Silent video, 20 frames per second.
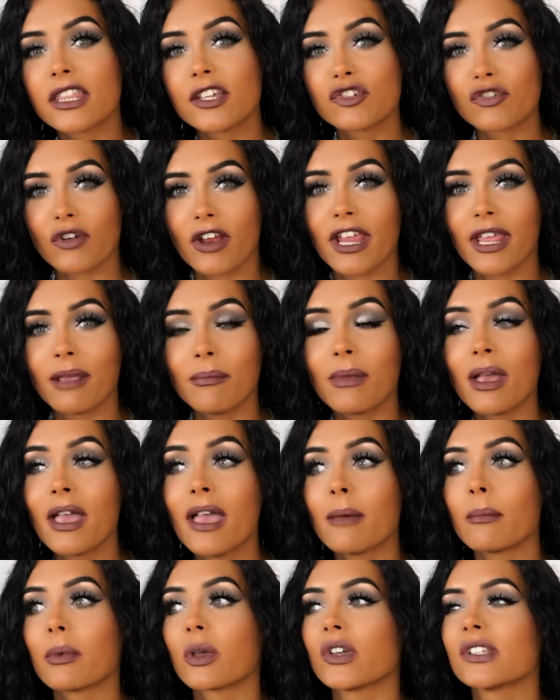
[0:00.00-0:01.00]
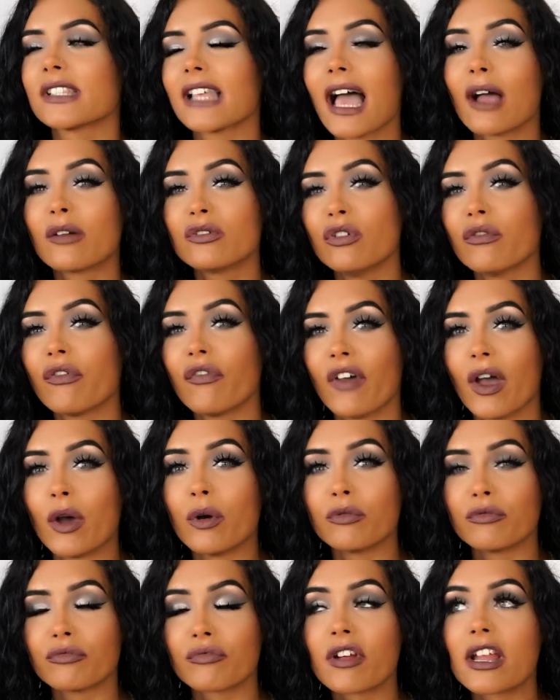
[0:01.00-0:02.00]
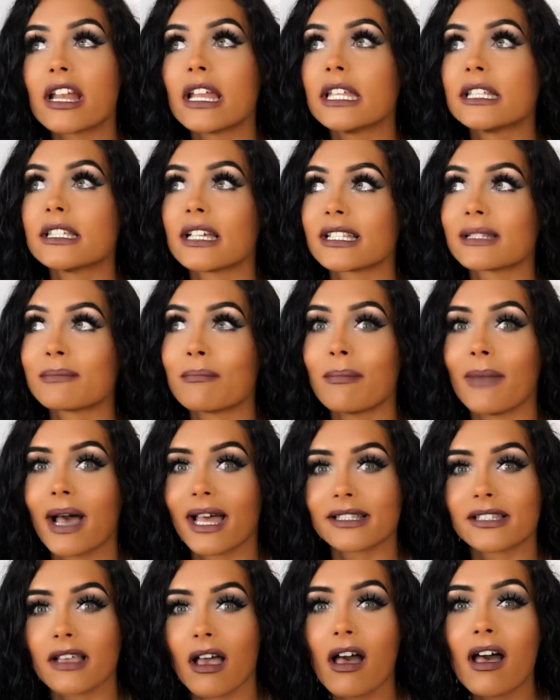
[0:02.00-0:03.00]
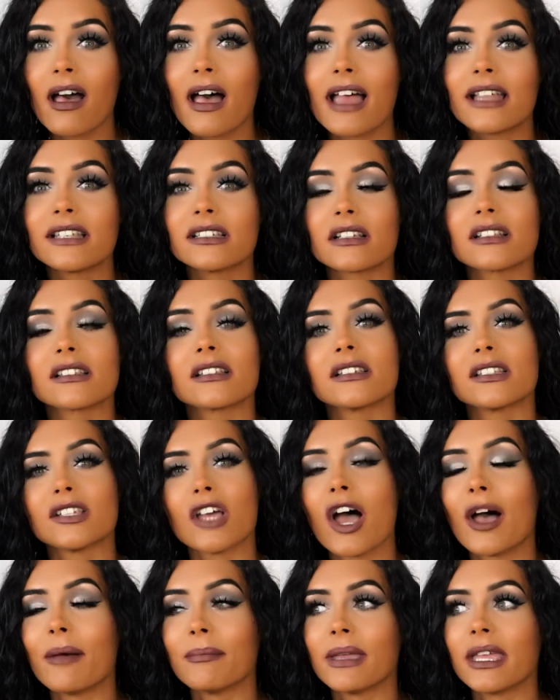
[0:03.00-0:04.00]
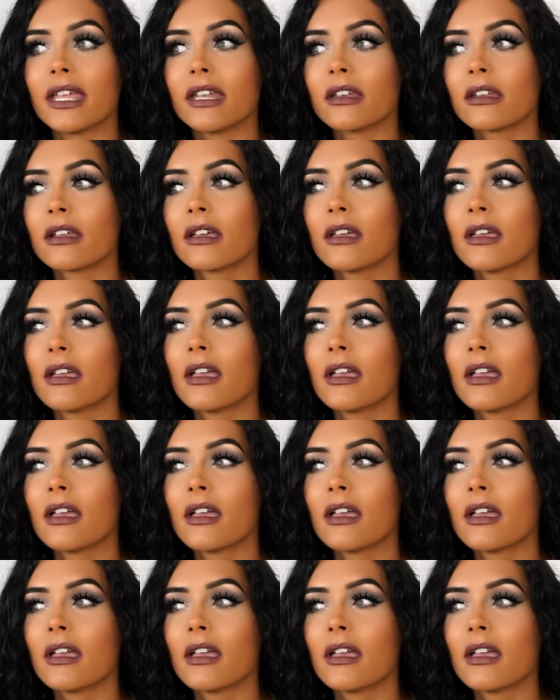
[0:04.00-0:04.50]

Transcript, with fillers: the dream because how you felt really does matter and does determine